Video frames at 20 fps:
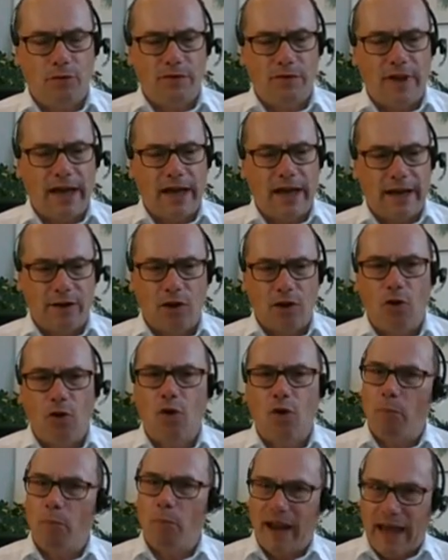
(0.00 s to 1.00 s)
they had no
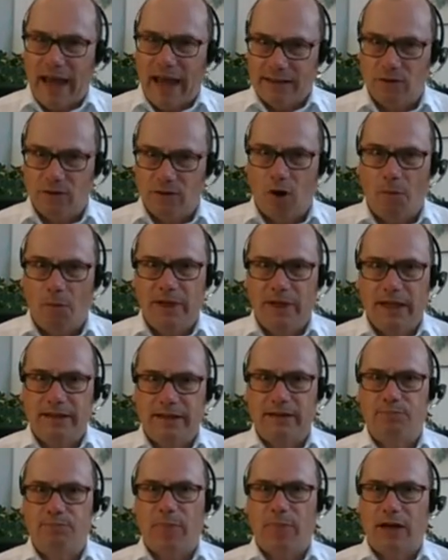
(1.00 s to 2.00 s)
complex optics,
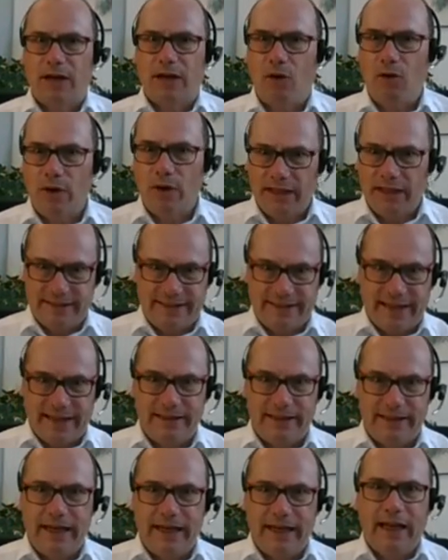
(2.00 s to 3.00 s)
but only
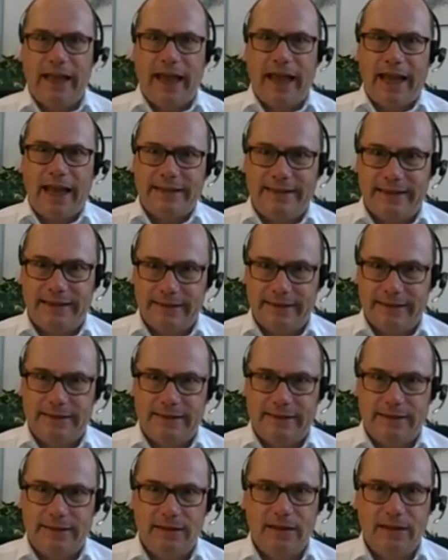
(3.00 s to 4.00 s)
single lenses.
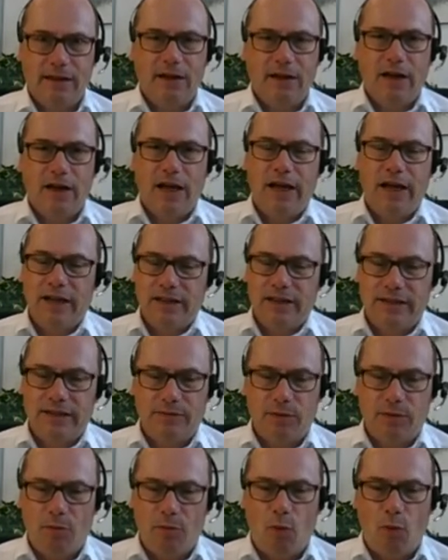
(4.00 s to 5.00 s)
It is
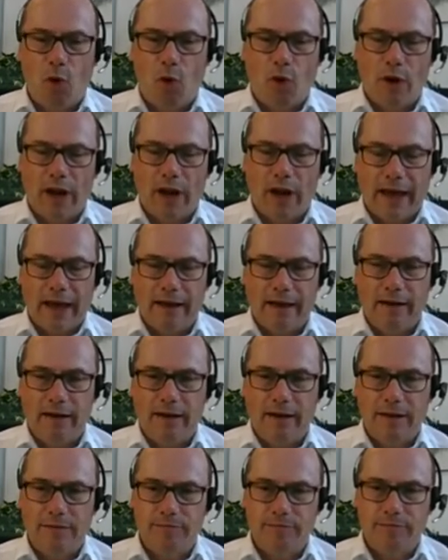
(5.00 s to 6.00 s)
more like
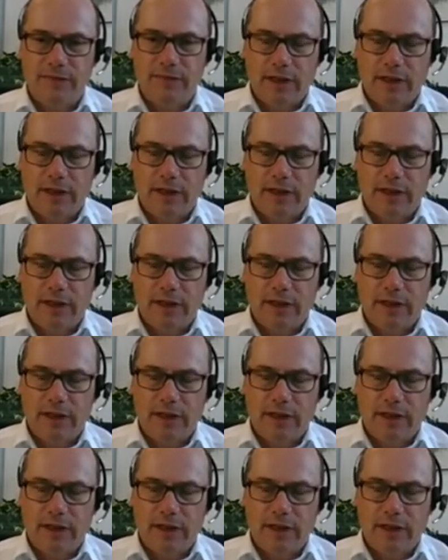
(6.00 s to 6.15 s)
glass